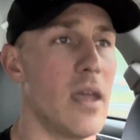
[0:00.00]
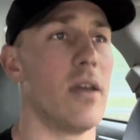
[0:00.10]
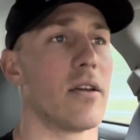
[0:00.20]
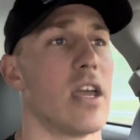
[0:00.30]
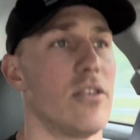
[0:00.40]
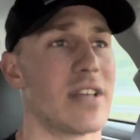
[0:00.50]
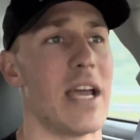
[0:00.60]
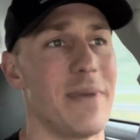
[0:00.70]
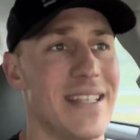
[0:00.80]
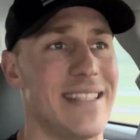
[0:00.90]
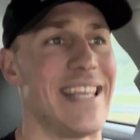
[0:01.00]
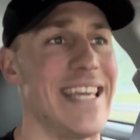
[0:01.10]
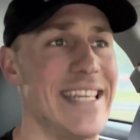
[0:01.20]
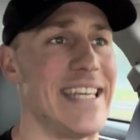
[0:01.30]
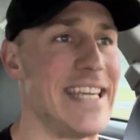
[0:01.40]
okay, you type in
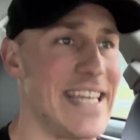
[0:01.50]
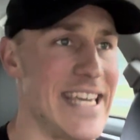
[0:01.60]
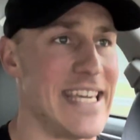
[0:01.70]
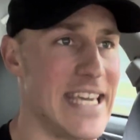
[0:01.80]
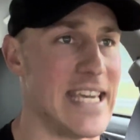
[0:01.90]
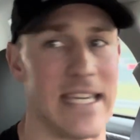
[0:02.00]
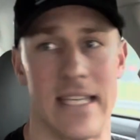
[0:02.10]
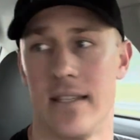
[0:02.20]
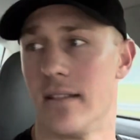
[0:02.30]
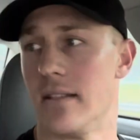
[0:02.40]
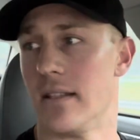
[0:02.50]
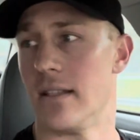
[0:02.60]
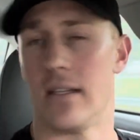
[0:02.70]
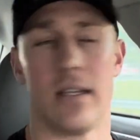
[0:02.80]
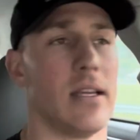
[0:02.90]
TDEE.
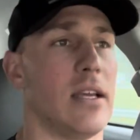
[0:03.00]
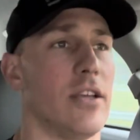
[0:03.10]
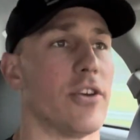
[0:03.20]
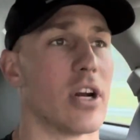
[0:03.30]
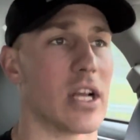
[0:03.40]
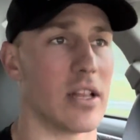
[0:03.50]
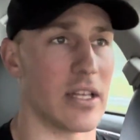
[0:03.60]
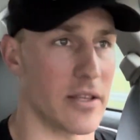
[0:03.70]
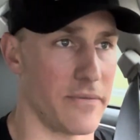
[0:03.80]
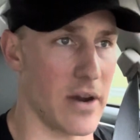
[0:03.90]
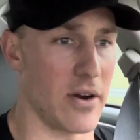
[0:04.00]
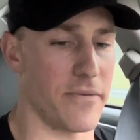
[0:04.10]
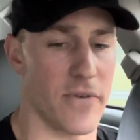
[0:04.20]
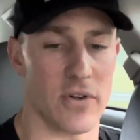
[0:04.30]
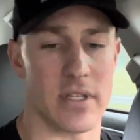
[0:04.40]
You're gonna click the very
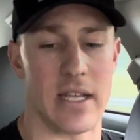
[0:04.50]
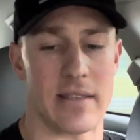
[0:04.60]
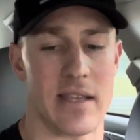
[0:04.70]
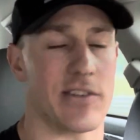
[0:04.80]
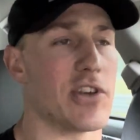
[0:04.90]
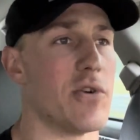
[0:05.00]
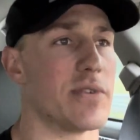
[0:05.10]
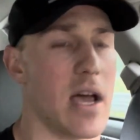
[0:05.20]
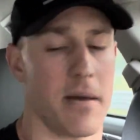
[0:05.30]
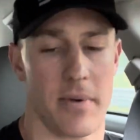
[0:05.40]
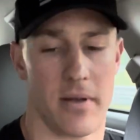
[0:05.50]
first link that shows up.